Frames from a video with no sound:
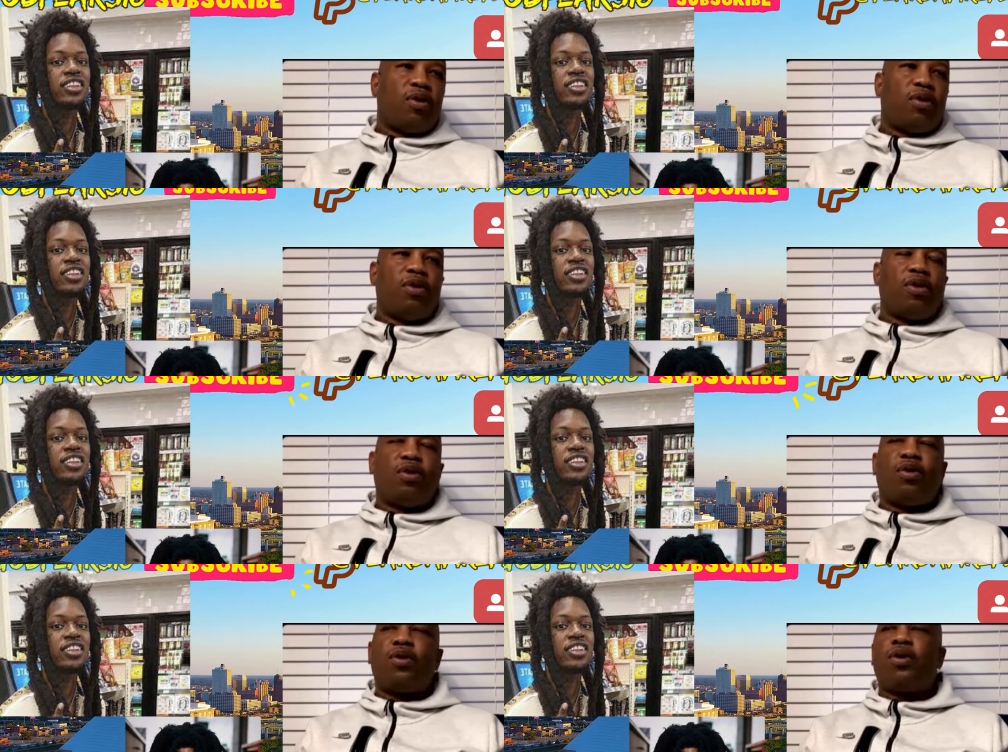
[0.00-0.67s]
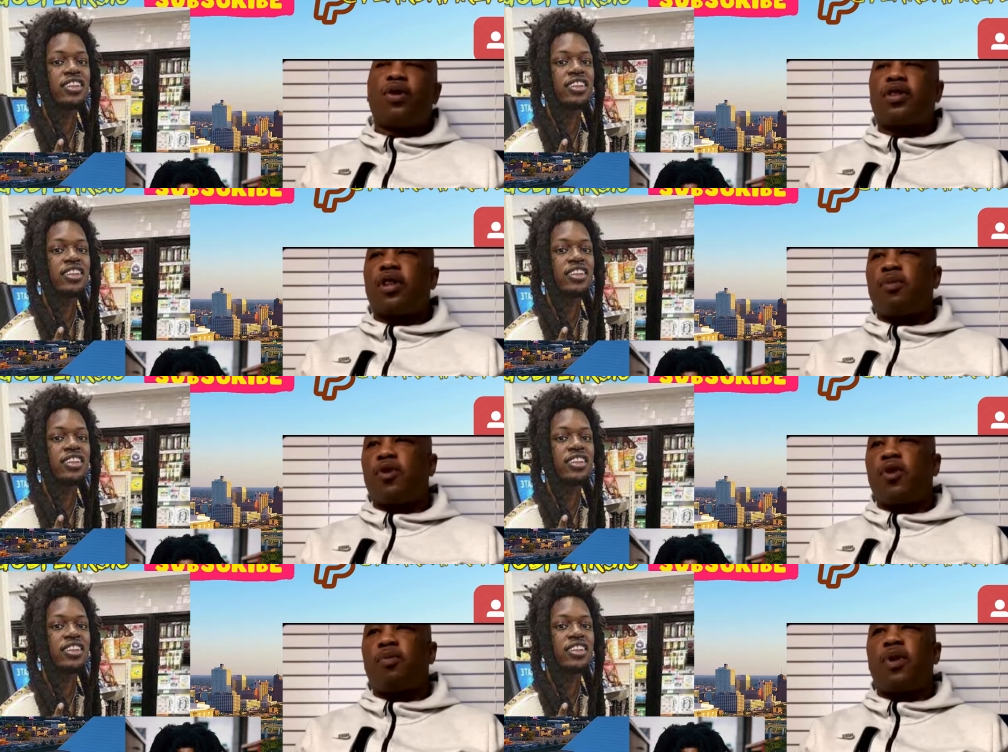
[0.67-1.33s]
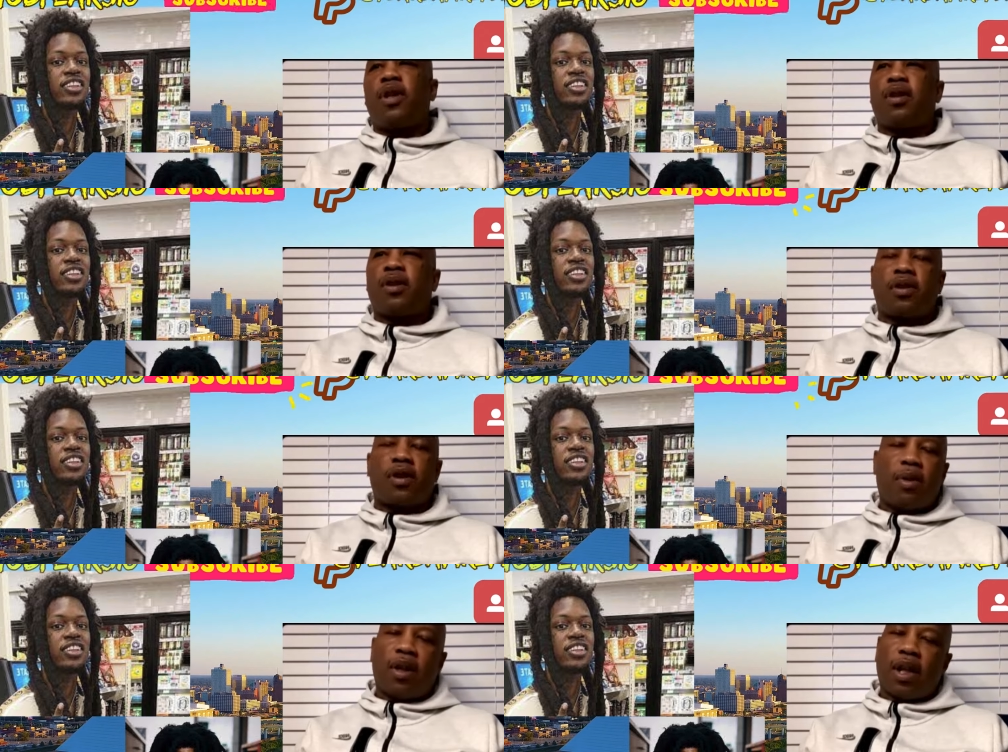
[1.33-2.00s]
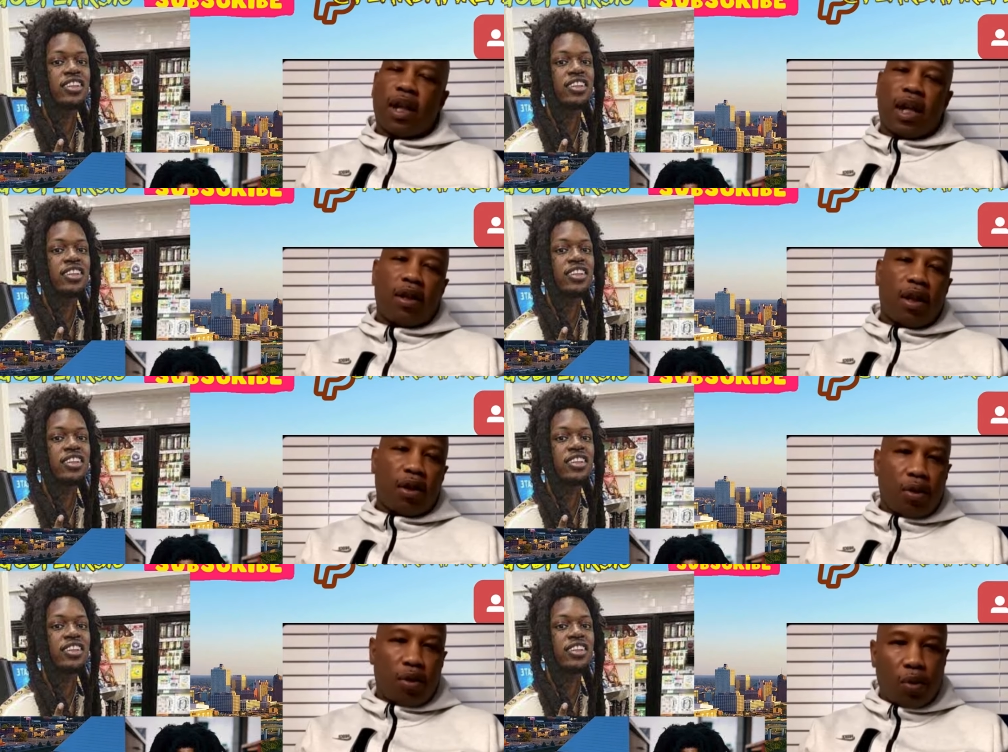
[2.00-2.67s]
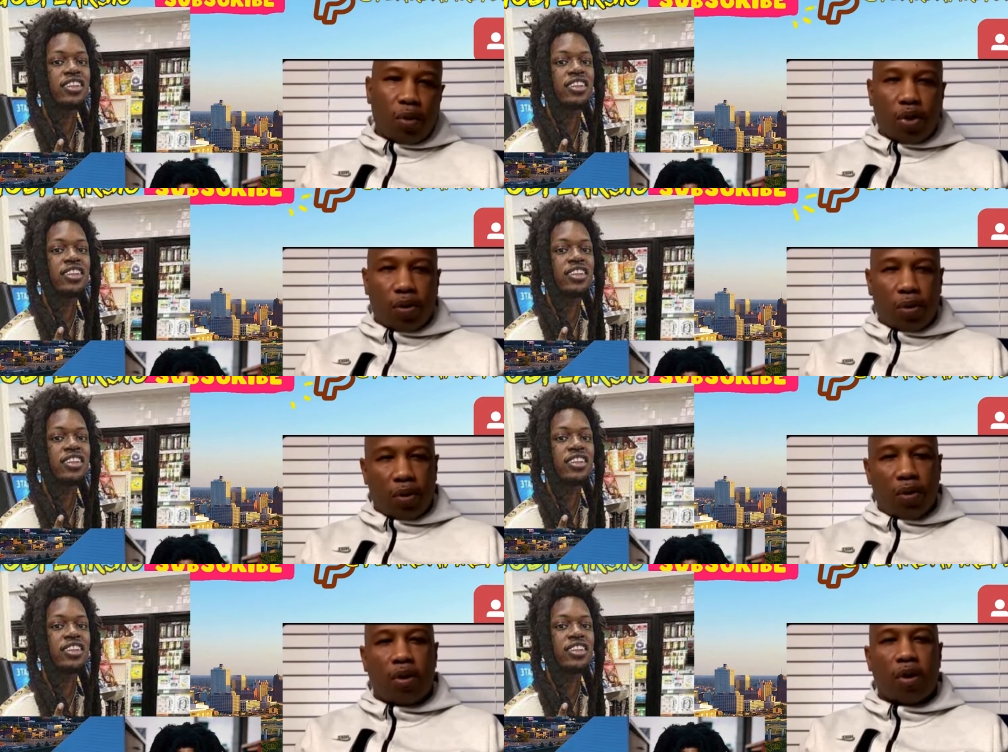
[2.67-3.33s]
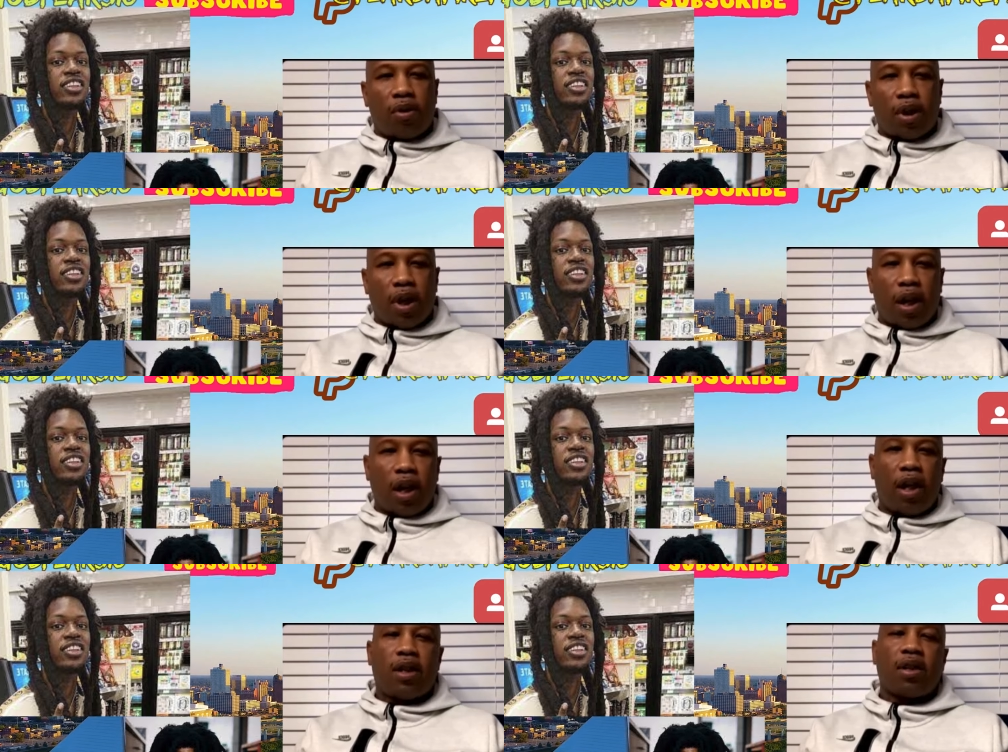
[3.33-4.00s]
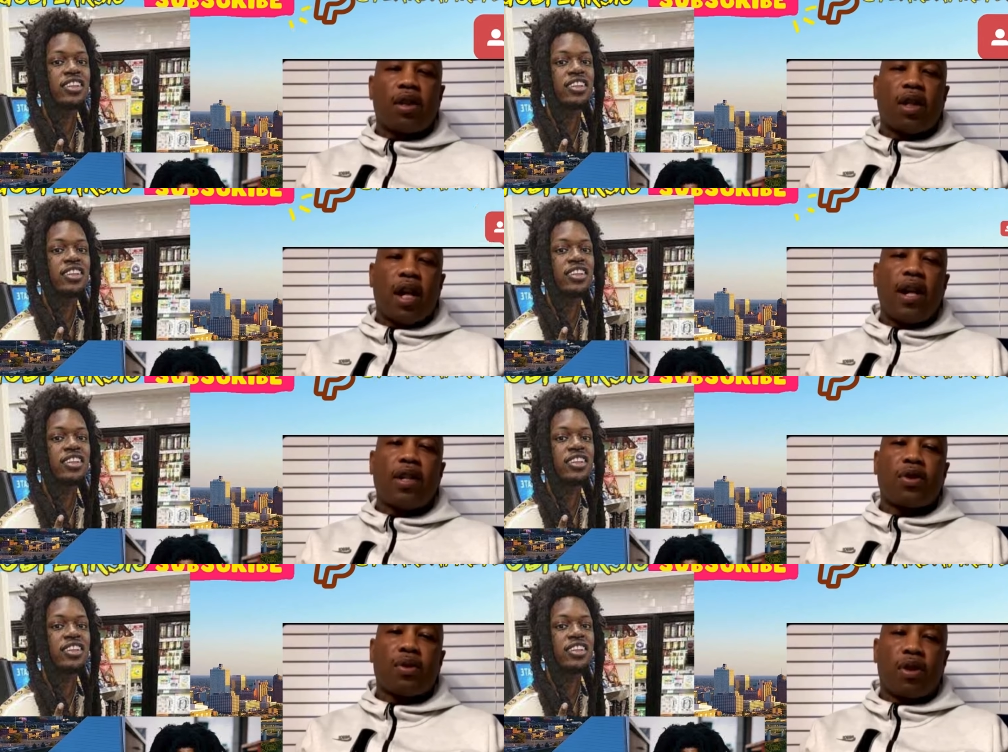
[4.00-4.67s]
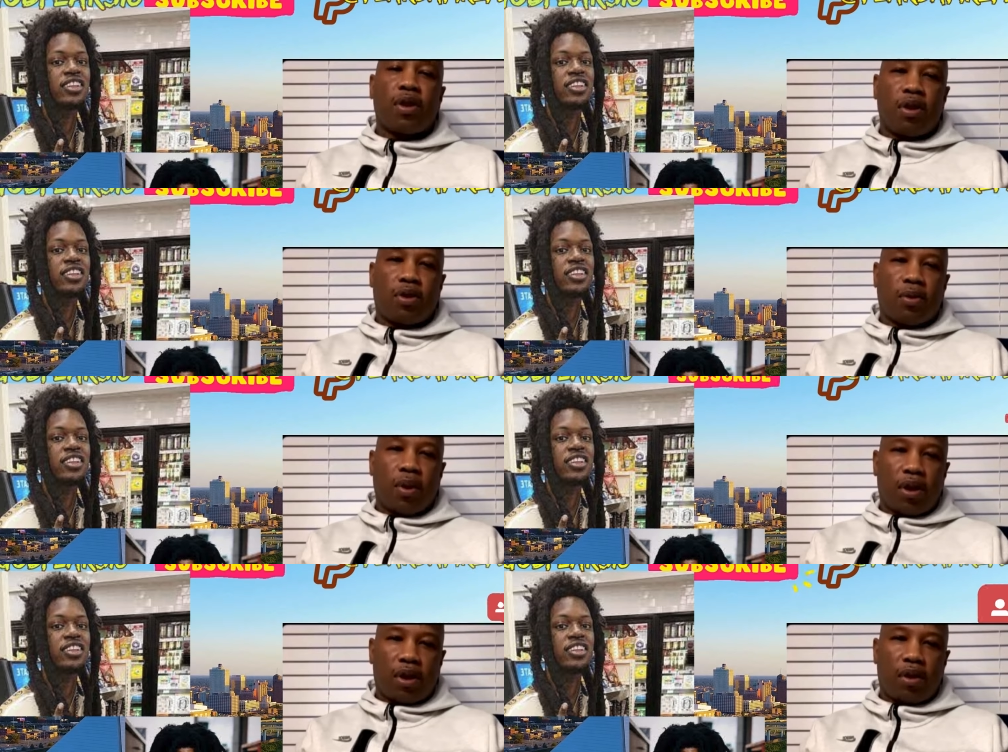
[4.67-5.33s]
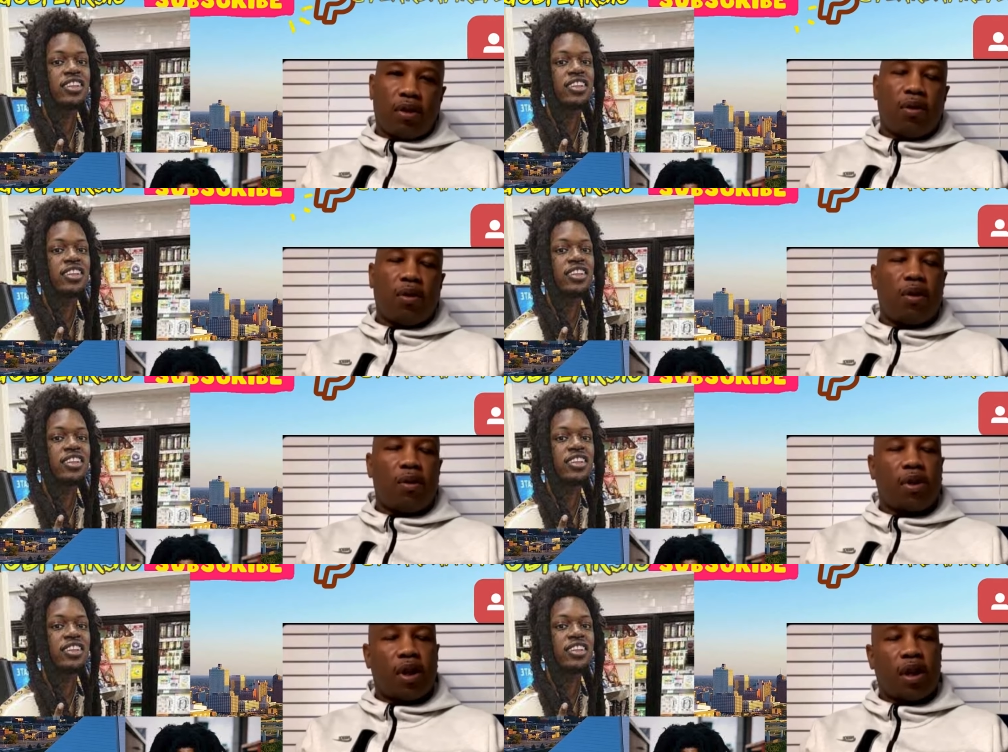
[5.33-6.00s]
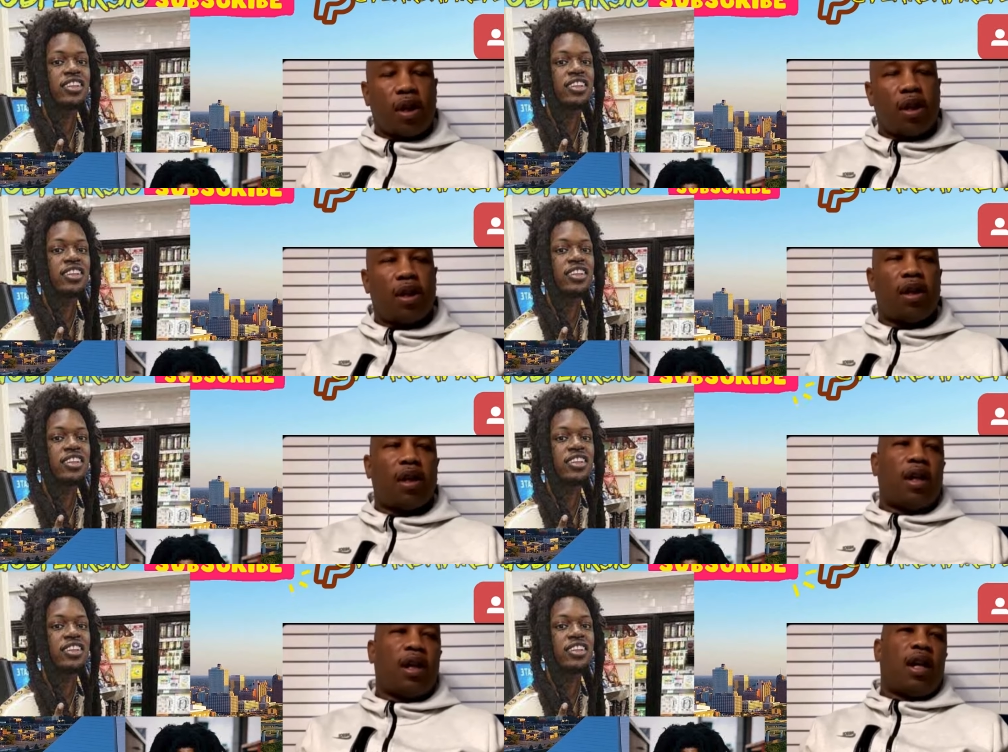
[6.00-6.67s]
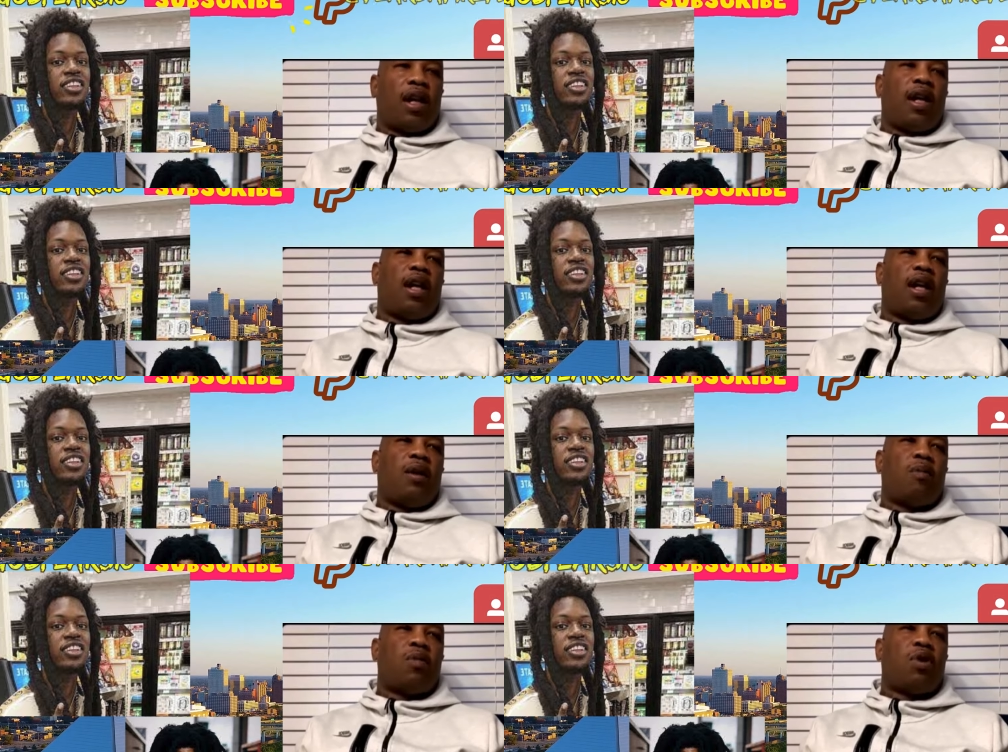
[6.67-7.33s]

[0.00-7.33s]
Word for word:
Speaker 1: You you doing some you speaking on something that ain't got nothing to do with you. You know what I'm saying? And it's a dangerous situation. You know what I'm saying?